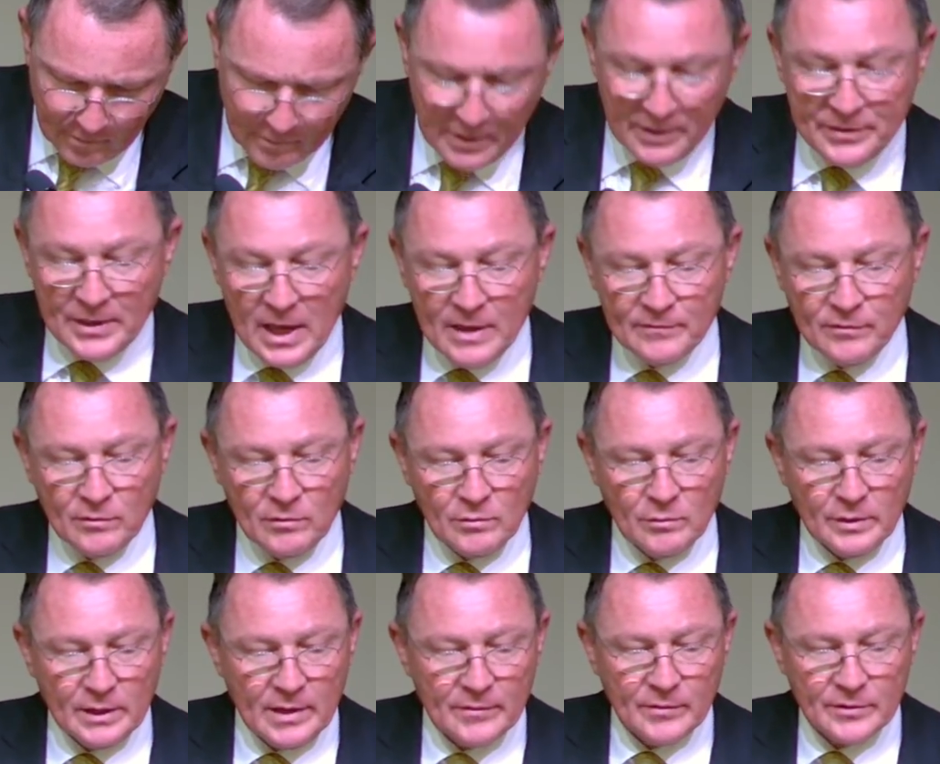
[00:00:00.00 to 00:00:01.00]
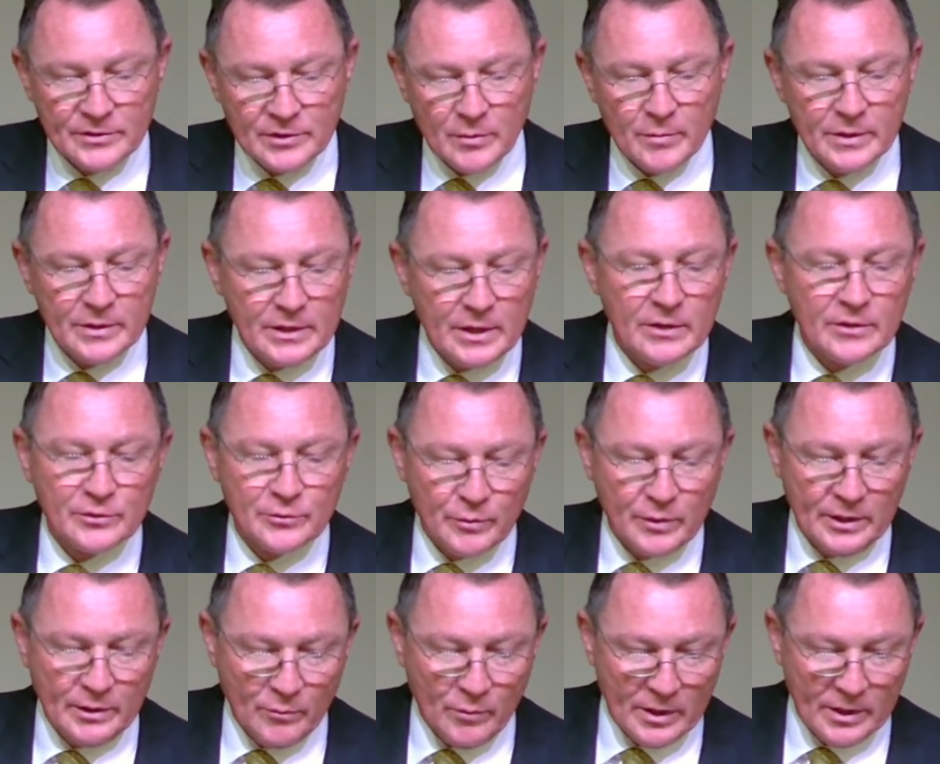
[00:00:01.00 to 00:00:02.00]
Be thankful whenever someone does
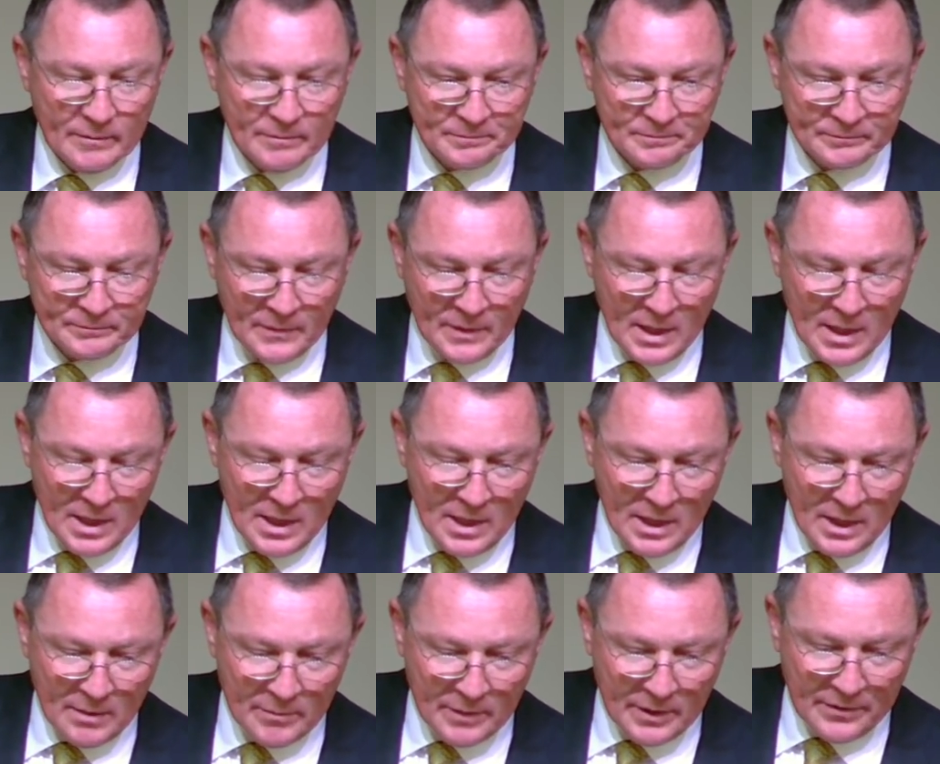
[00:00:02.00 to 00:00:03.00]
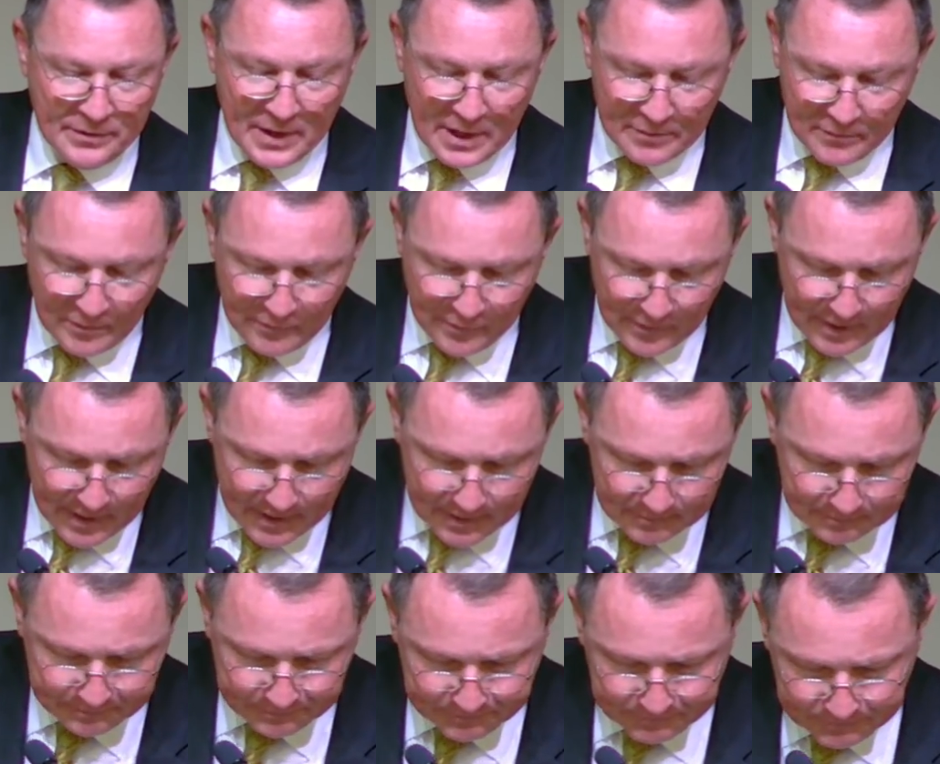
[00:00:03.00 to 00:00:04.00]
read one. Be thankful for
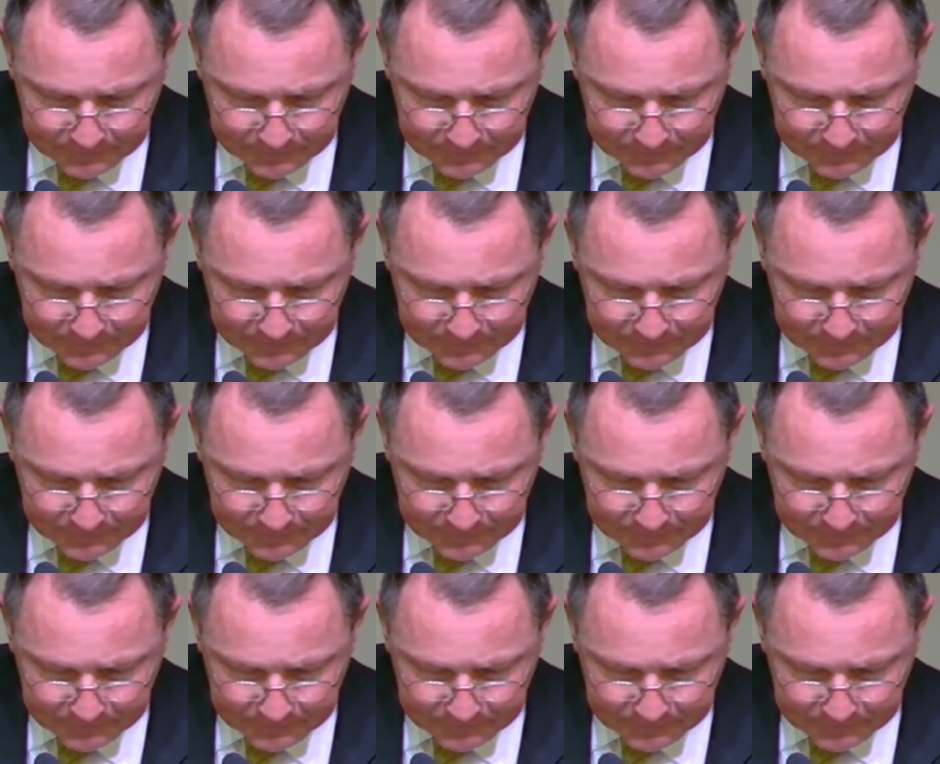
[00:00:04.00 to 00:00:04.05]
that.